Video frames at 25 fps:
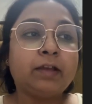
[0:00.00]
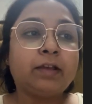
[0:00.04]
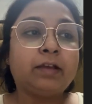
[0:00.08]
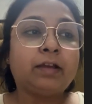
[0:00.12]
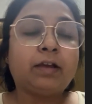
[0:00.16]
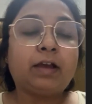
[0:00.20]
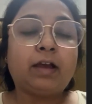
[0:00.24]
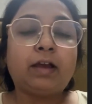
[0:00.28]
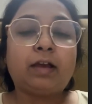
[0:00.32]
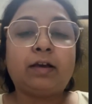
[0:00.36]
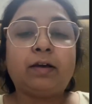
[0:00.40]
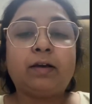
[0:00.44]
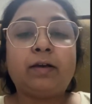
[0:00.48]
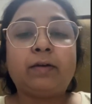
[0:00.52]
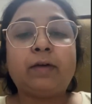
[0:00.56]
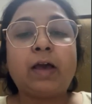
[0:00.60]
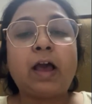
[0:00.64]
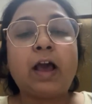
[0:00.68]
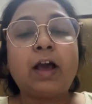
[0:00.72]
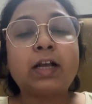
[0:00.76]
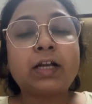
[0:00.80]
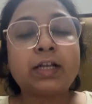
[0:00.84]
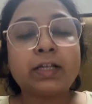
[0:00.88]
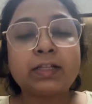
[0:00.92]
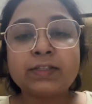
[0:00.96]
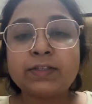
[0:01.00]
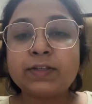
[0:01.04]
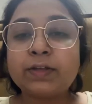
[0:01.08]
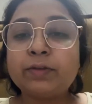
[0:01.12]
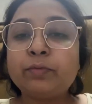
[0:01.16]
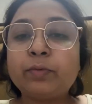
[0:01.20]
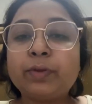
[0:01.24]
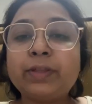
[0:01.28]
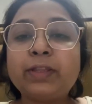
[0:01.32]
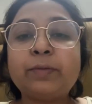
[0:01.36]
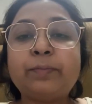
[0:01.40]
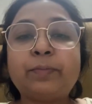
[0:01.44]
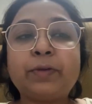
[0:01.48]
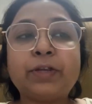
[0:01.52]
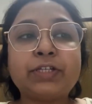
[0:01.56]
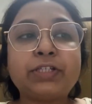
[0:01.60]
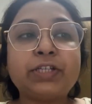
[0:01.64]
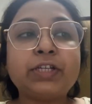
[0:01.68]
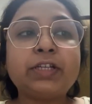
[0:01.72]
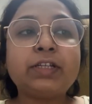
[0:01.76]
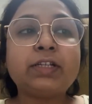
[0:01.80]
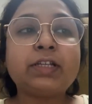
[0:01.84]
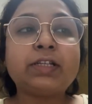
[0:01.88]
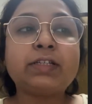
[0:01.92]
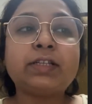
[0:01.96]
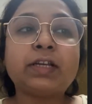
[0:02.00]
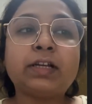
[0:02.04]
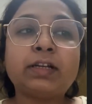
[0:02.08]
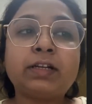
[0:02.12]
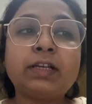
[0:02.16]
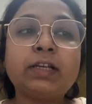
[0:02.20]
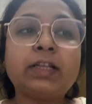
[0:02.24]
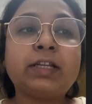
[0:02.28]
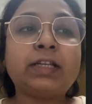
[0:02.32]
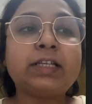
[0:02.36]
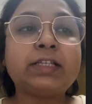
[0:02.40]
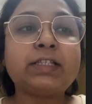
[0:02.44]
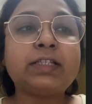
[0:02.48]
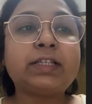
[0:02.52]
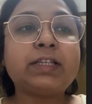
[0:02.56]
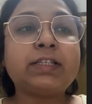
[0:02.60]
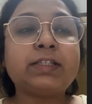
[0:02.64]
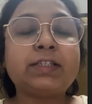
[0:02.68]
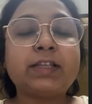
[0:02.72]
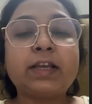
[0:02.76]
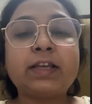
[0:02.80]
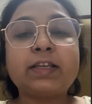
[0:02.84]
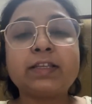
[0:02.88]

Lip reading: Our concern when the patient is under anesthesia